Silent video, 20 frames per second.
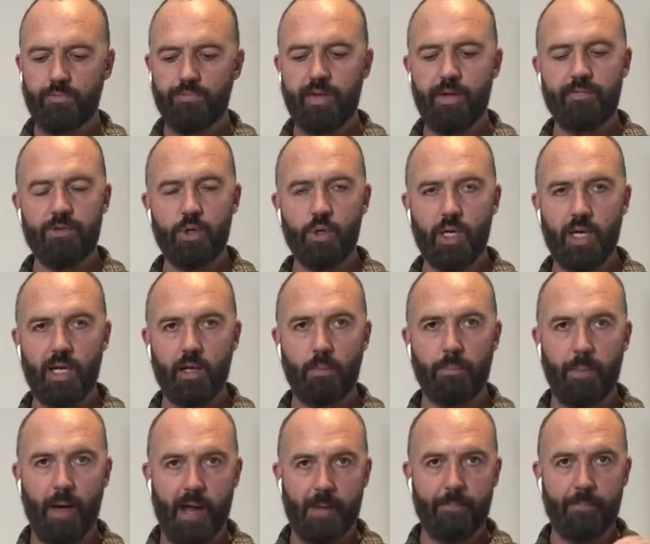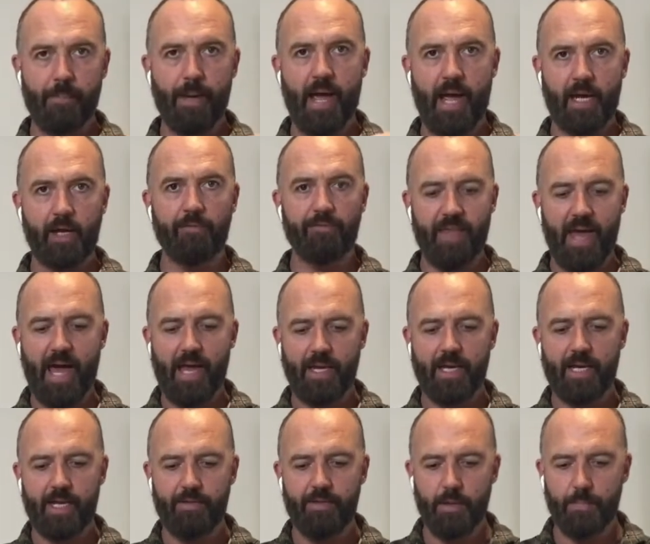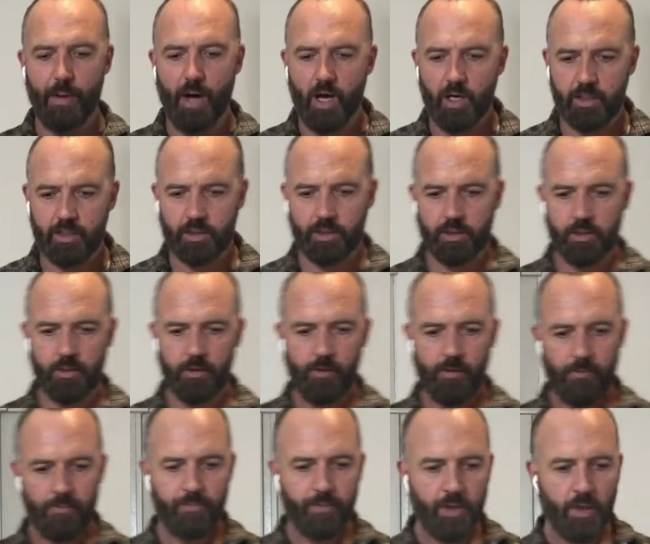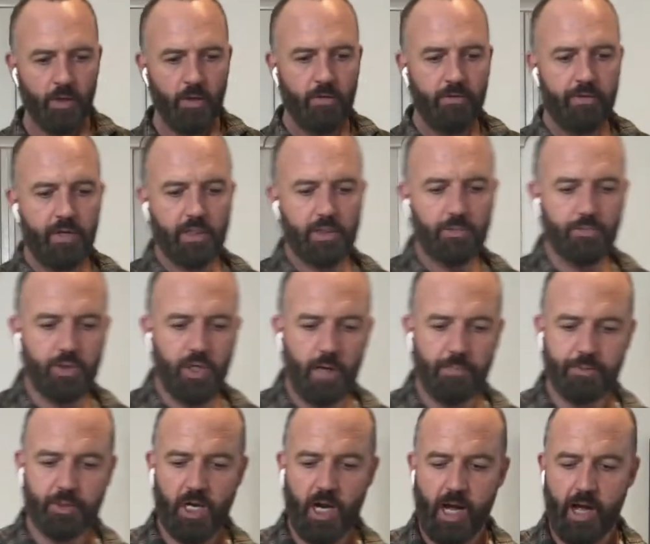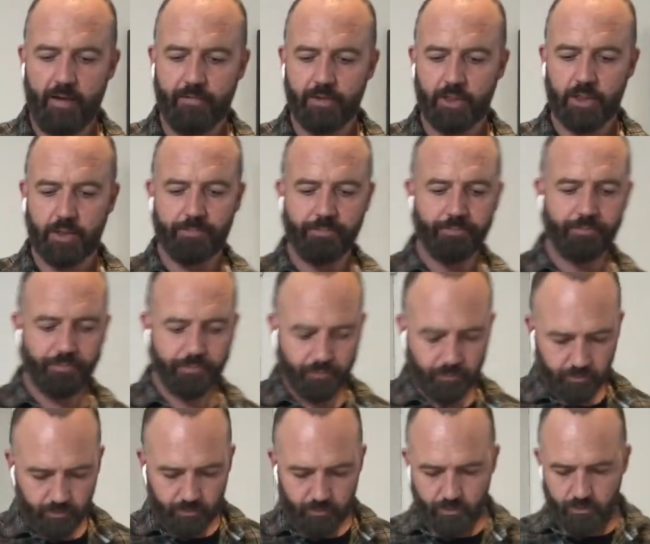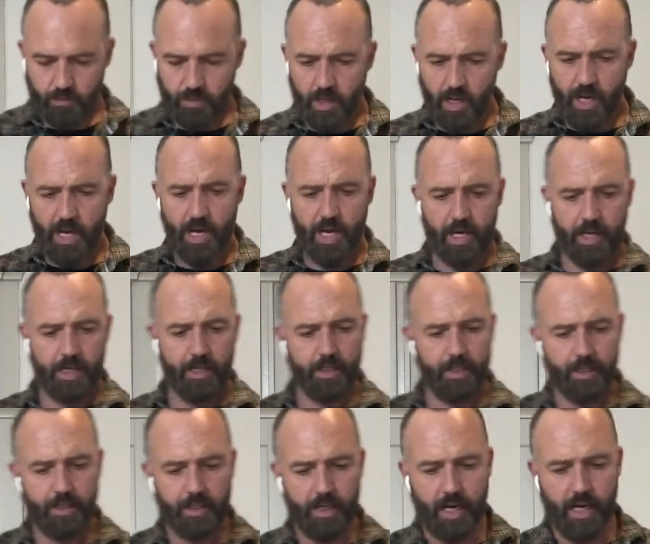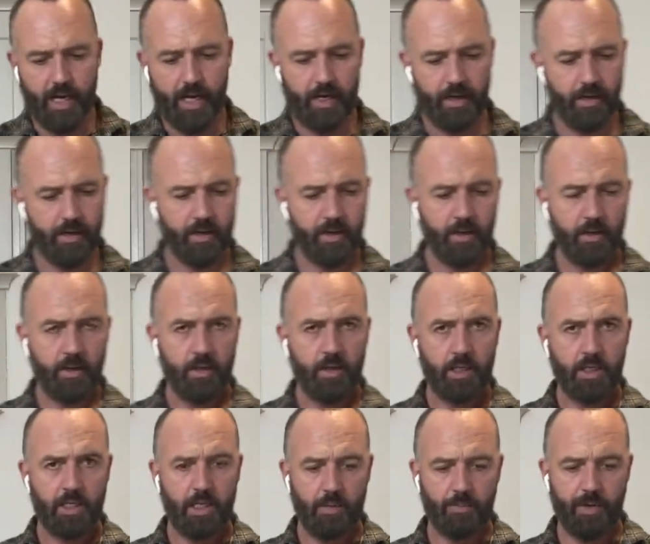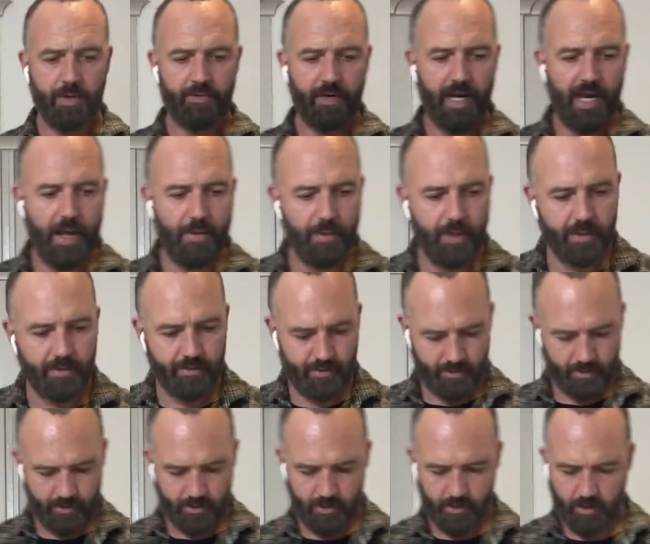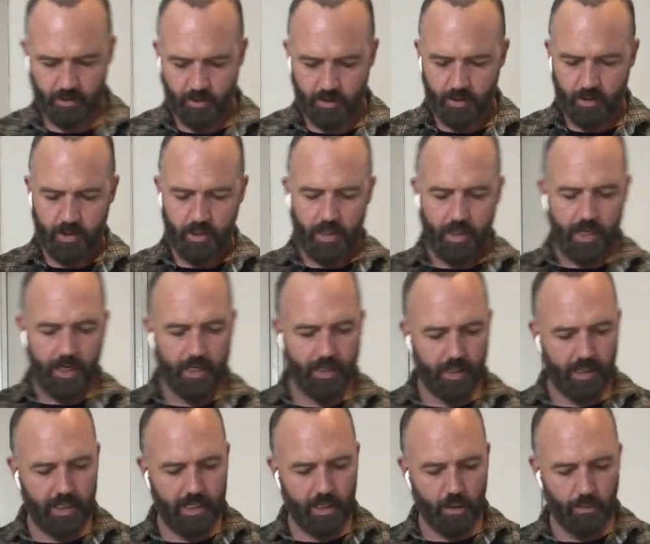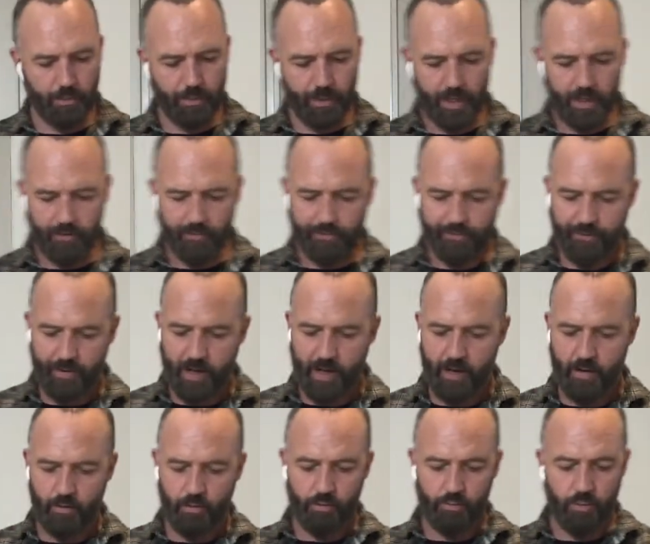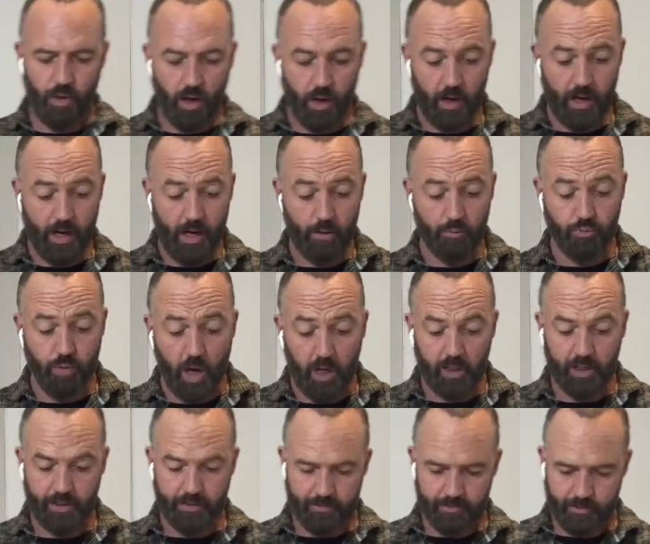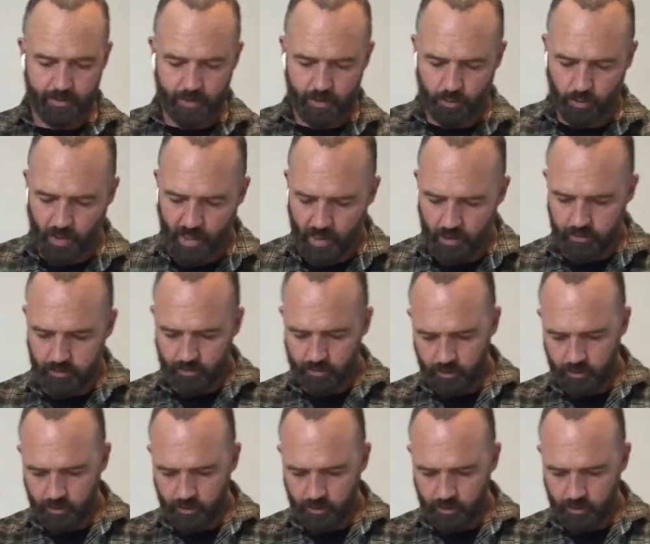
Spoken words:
we've given you a little piping bag of that in the box. We've got some chopped chives and a little bit of a lemon and a little bit of rocket as well.